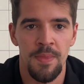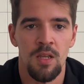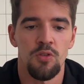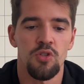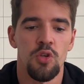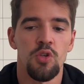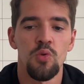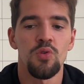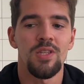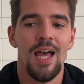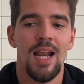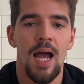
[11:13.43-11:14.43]
So use
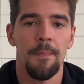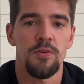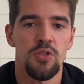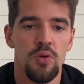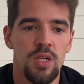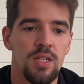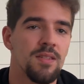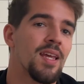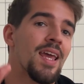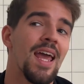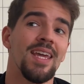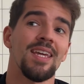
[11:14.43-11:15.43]
that opportunity to say,
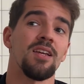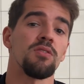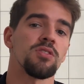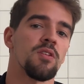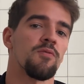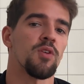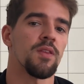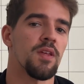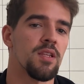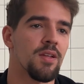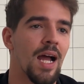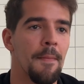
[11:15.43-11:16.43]
hey, here's the free thing you got.